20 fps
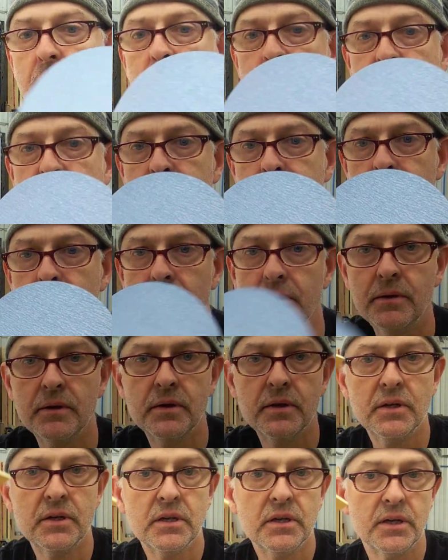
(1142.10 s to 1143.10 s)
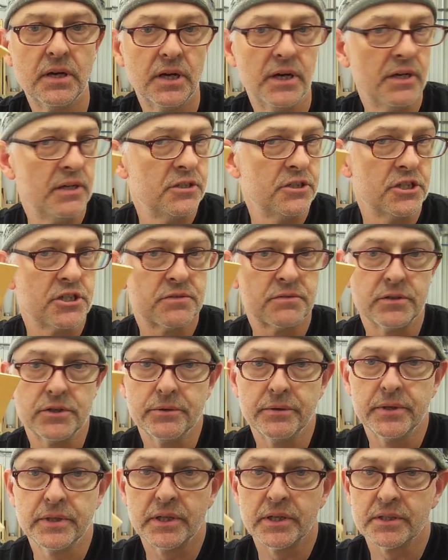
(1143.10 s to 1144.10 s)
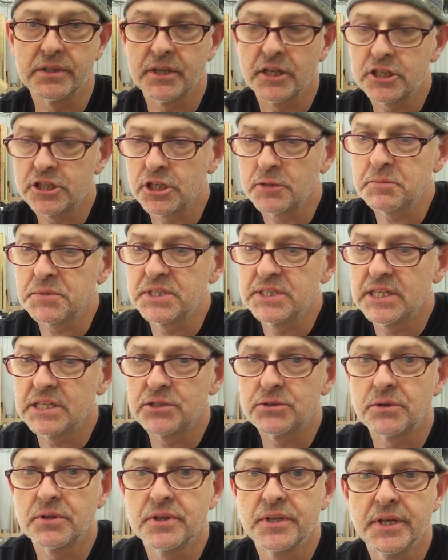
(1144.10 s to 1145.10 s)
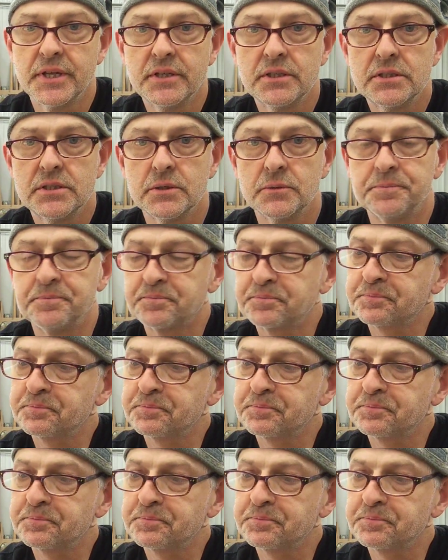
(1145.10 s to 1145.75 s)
grit paper, just for doing little touch-ups and that sort of thing. So